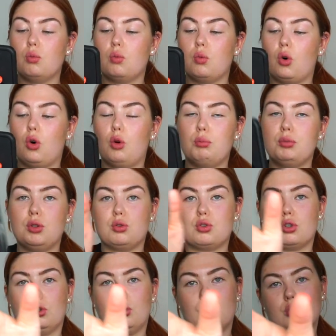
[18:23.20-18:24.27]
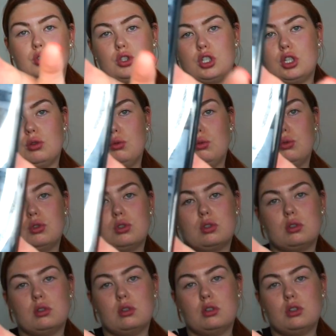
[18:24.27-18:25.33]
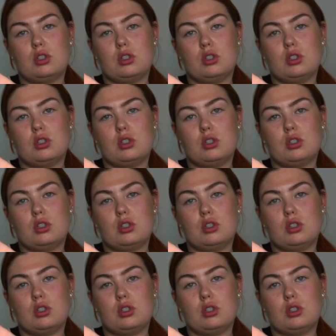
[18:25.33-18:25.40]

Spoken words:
warm neutral undertones,